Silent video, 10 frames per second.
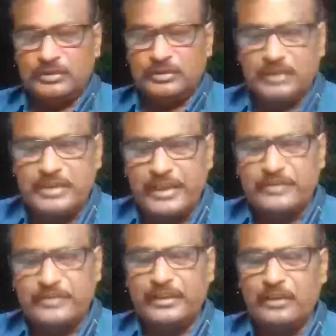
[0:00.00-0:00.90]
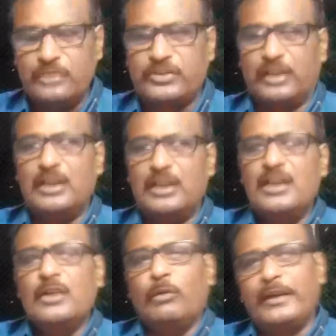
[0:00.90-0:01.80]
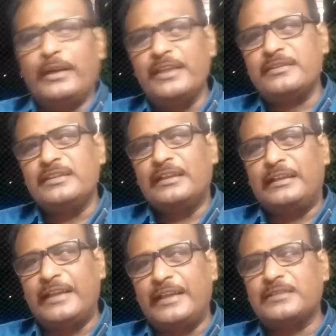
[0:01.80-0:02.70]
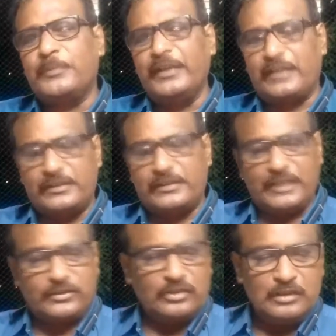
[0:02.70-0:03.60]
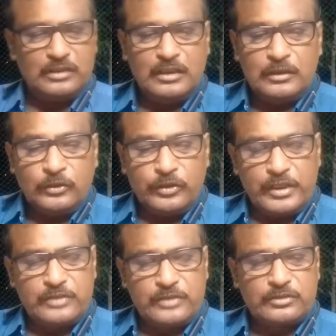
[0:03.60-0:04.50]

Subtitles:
This is in nutshell. What is deathbed transaction? It is